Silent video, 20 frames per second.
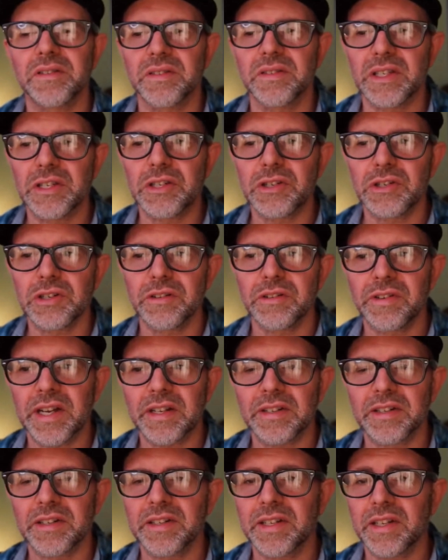they should have
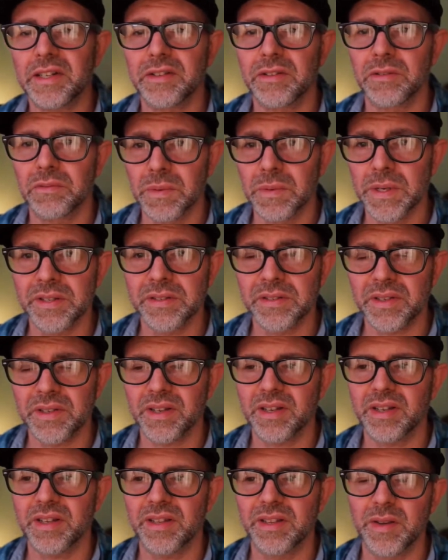had to take the
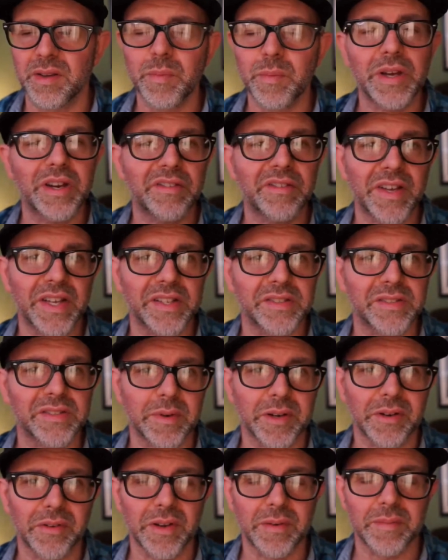risk and they might have had
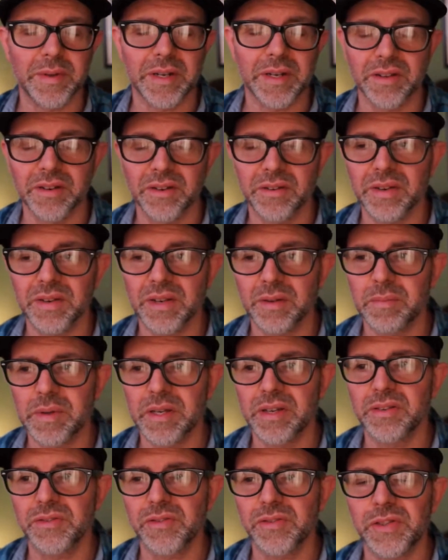some agreement. You know, it'd
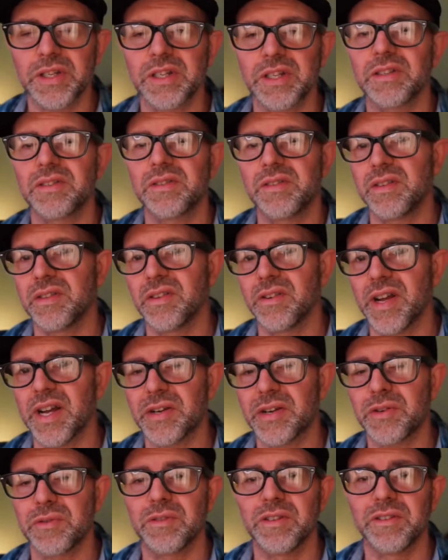be interesting to see their
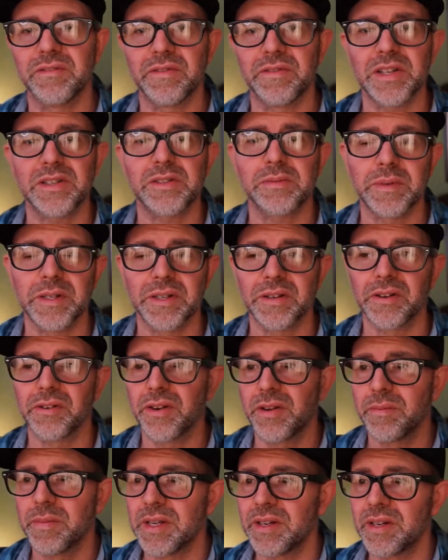actual investment
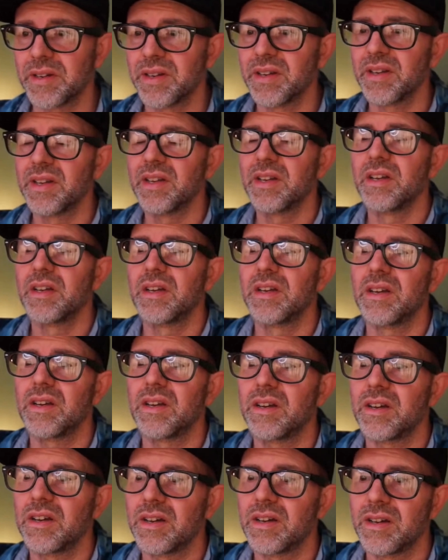agreement.
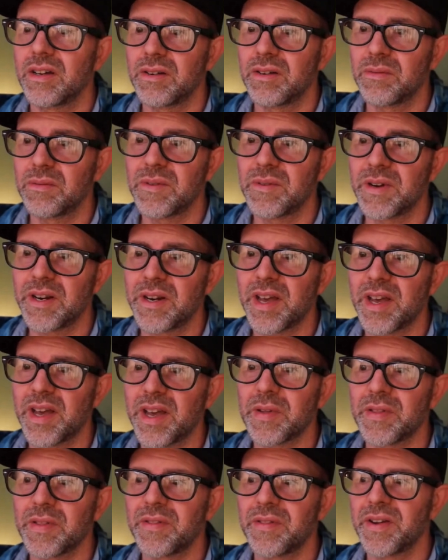Uh, what
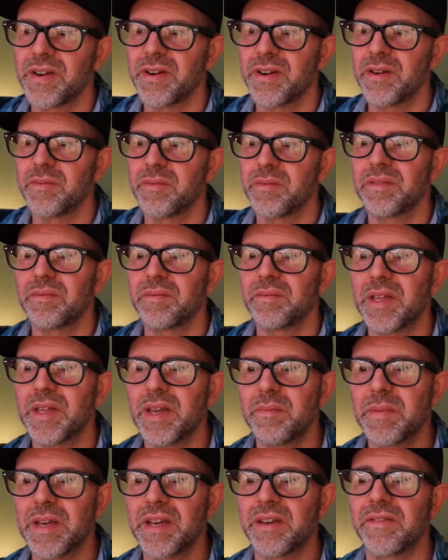happened there? Be
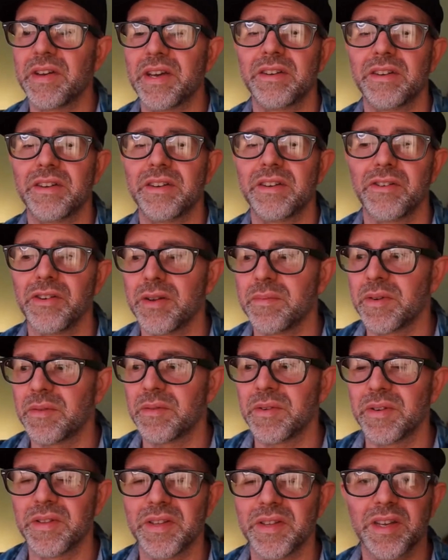they may have had an
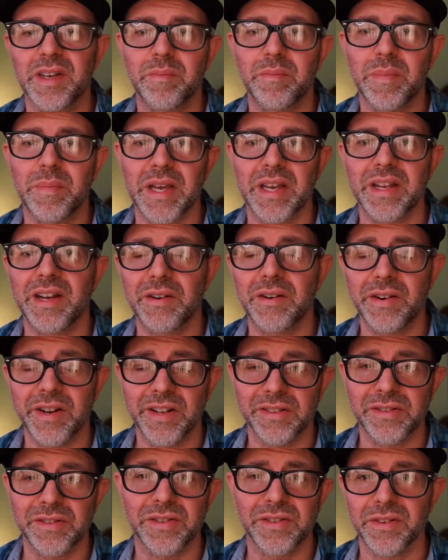agreement where they get paid out at
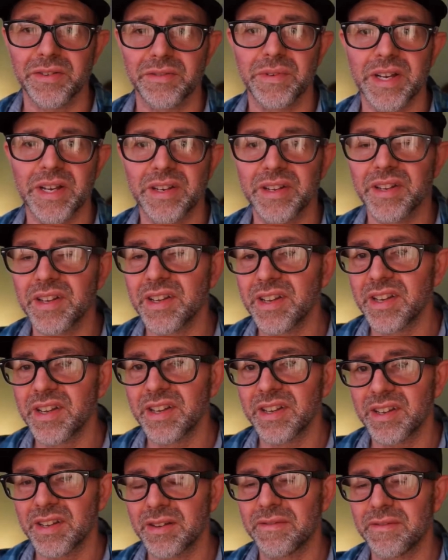a certain rate
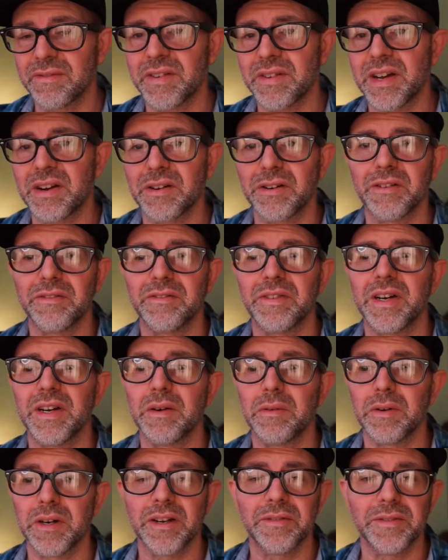if
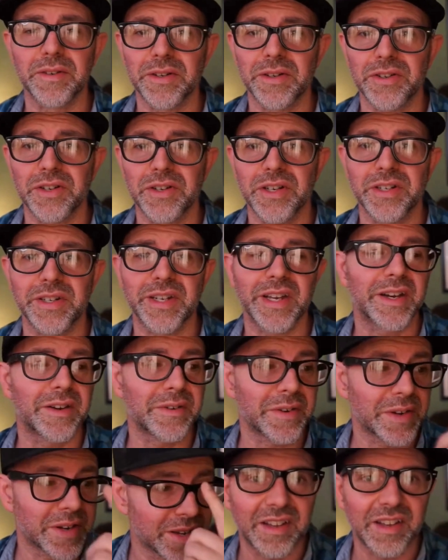AlgoFi were ever to shut
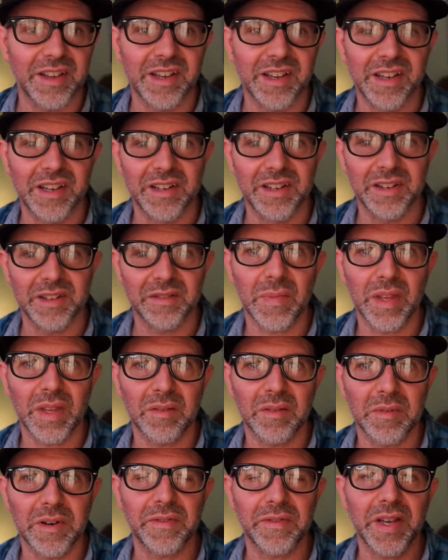down. And what
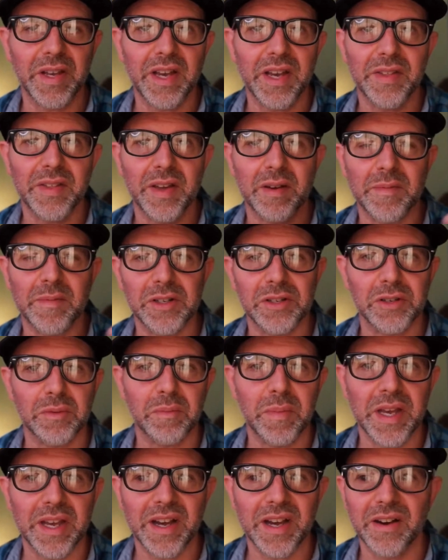if they had that much to pay
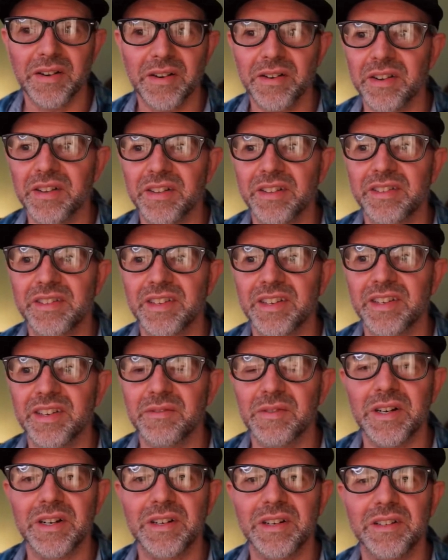out? It's like,
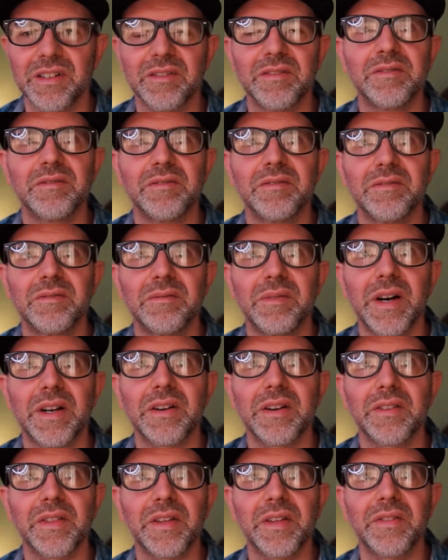well, why
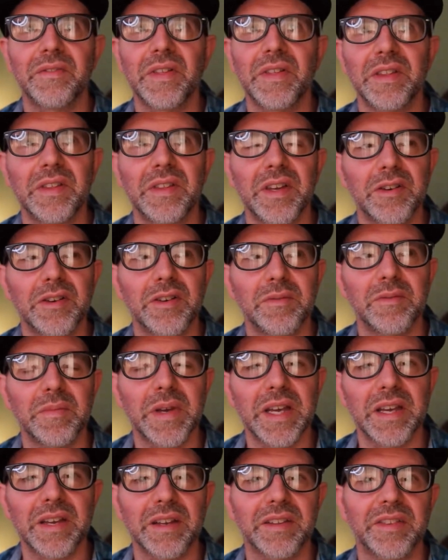did they think they couldn't
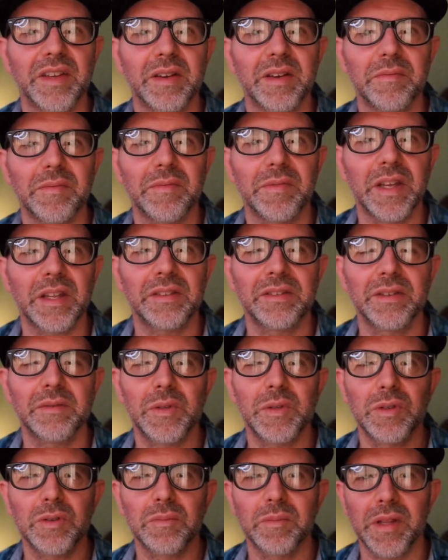make it? That, that
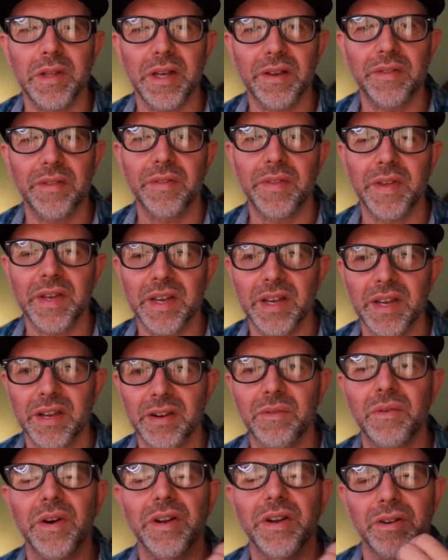seems to imply that they
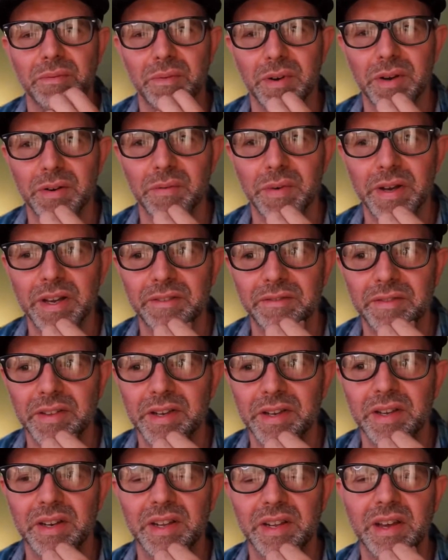had quite a runway if
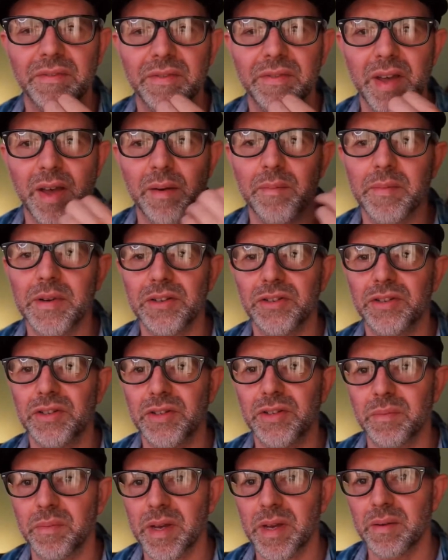they could have that
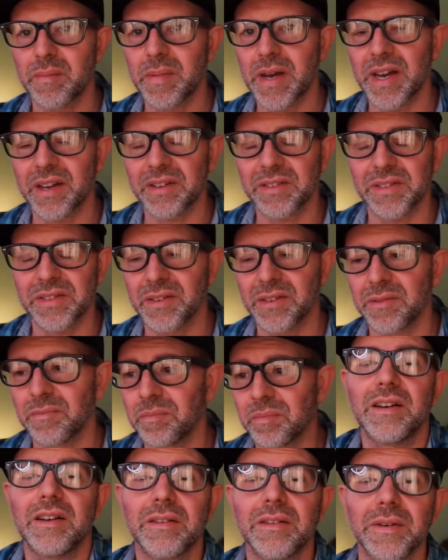much to pay back.
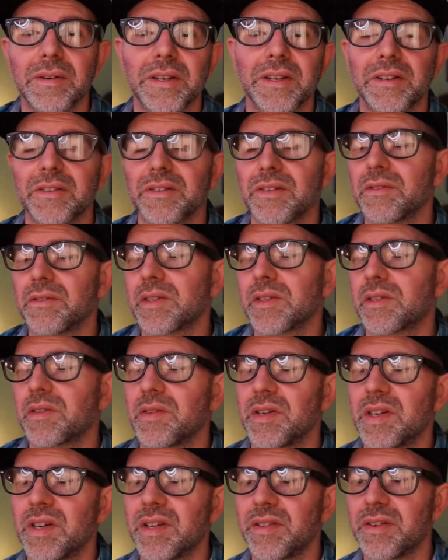So I really don't know what's
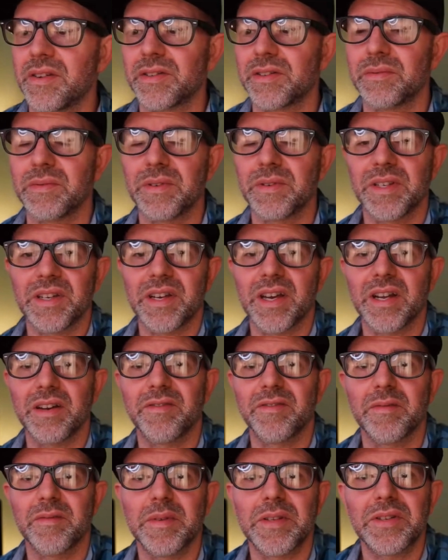going on there. It's really
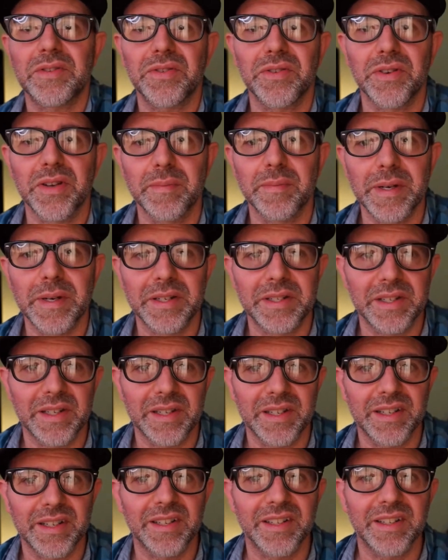kind of a mystery, but
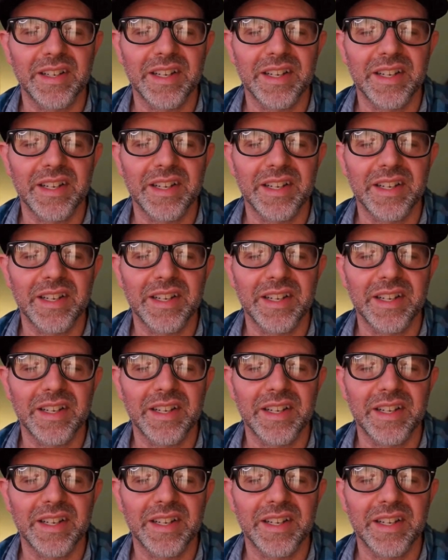uh,